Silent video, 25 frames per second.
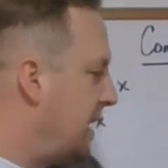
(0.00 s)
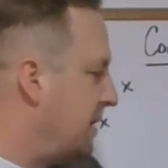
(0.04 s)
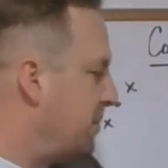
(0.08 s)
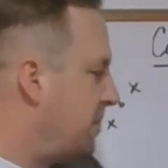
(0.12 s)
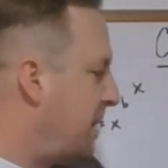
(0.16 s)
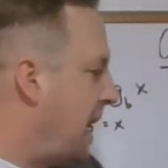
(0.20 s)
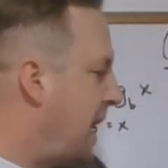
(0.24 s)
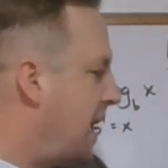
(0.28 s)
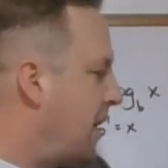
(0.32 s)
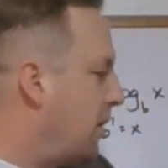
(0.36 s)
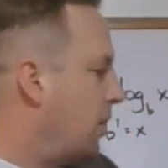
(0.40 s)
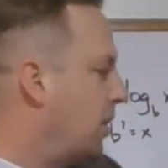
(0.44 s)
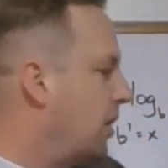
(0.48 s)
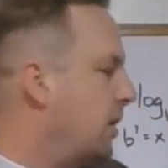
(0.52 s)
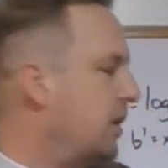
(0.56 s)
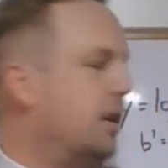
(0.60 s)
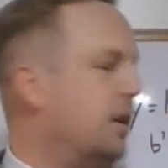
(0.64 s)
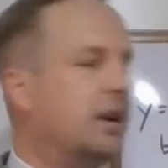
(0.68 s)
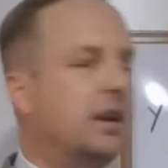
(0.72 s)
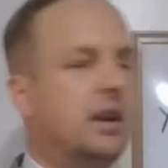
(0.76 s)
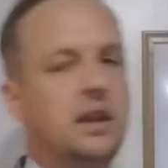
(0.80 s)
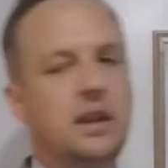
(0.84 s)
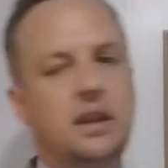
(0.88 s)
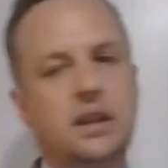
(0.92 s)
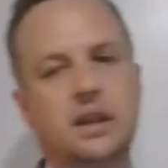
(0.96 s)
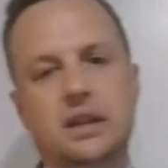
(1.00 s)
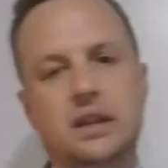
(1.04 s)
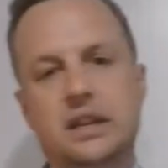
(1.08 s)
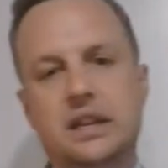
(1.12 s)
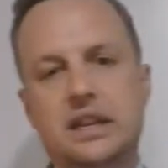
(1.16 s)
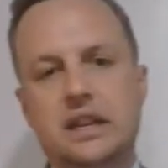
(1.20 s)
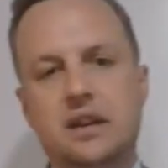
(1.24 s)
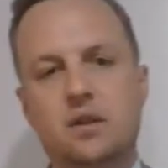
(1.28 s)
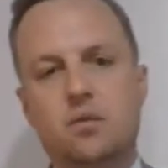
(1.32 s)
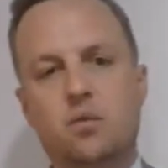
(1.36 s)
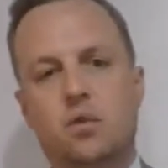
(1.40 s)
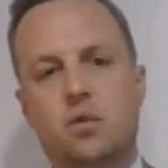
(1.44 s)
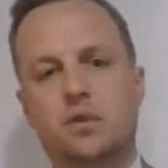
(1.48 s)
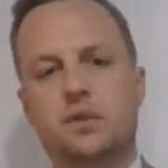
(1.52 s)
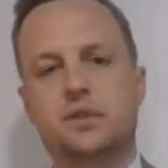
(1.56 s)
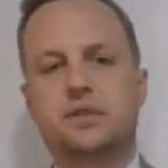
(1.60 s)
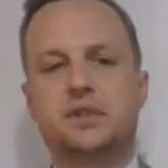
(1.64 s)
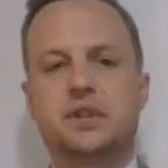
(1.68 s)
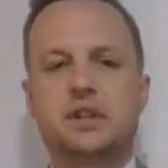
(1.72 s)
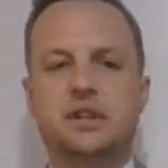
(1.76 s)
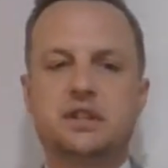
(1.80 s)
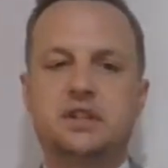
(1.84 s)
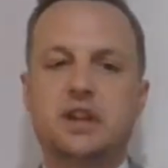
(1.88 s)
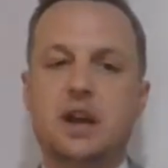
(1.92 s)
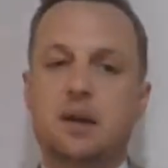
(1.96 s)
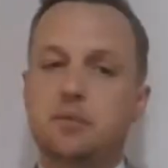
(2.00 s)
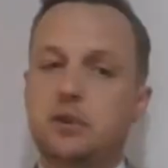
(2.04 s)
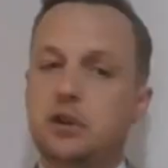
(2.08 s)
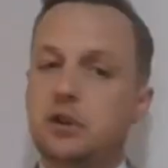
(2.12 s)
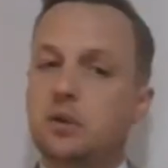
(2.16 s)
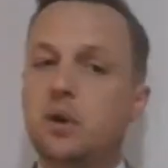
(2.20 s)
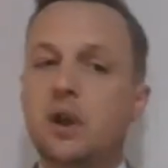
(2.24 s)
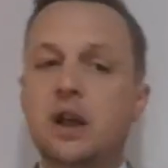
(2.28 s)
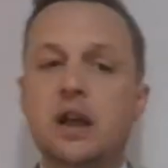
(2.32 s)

power equals w.